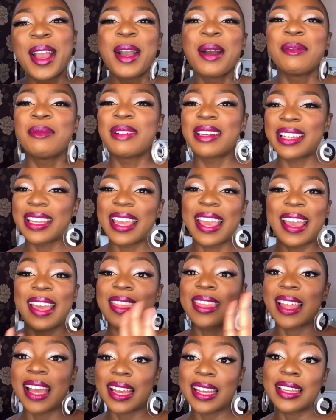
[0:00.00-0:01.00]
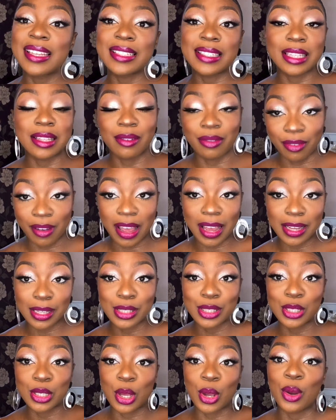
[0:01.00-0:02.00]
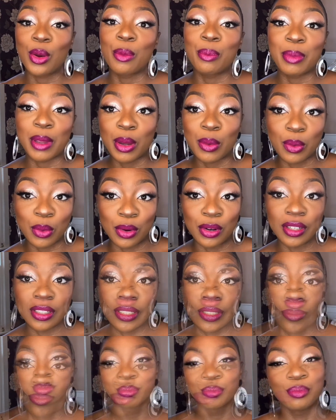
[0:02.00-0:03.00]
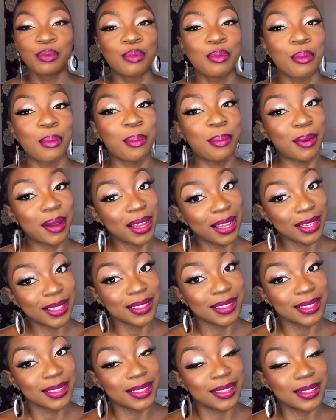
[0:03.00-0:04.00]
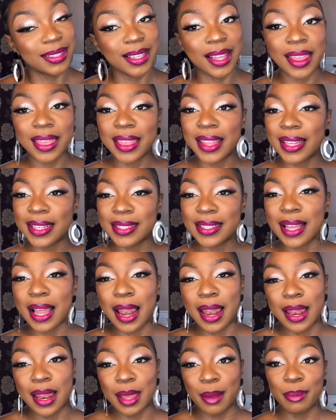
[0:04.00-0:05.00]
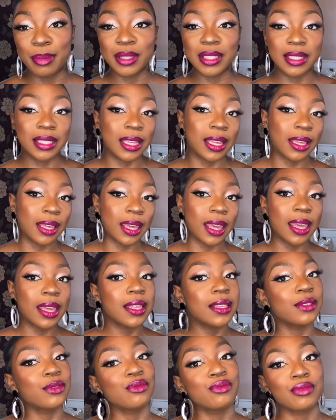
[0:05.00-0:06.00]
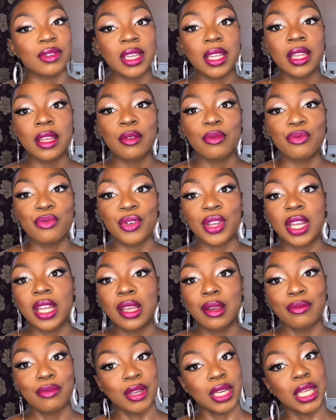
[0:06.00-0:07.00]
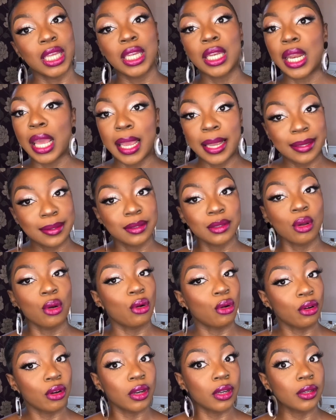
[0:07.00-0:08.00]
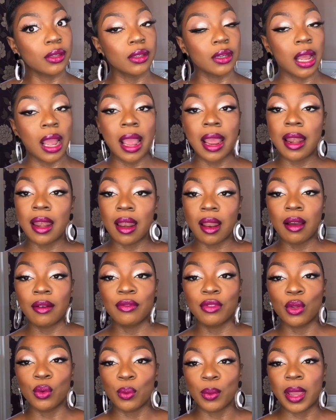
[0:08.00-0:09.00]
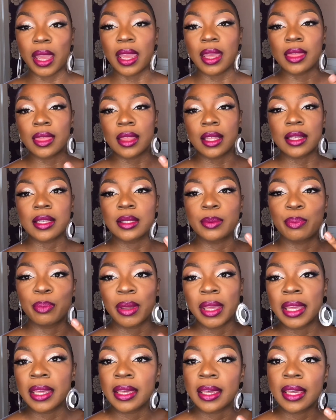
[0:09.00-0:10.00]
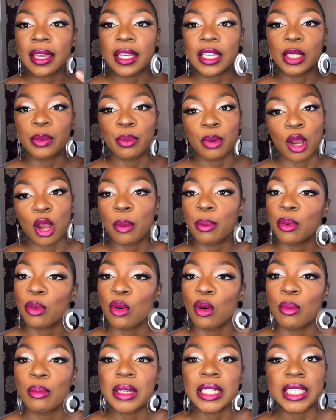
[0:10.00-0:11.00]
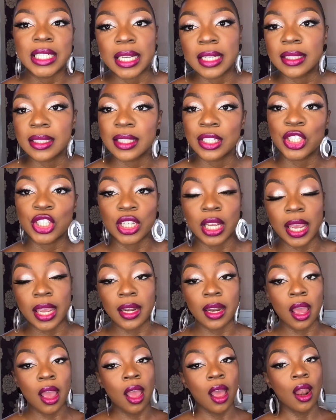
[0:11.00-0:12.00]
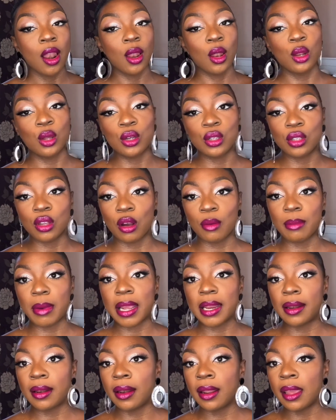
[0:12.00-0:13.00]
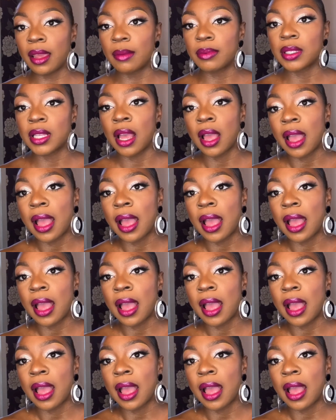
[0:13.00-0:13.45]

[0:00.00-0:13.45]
But yeah, that is the fact, so be warned. But this lipstick is really nice on. I love the way this pinkish purple magenta shade looks on my lips.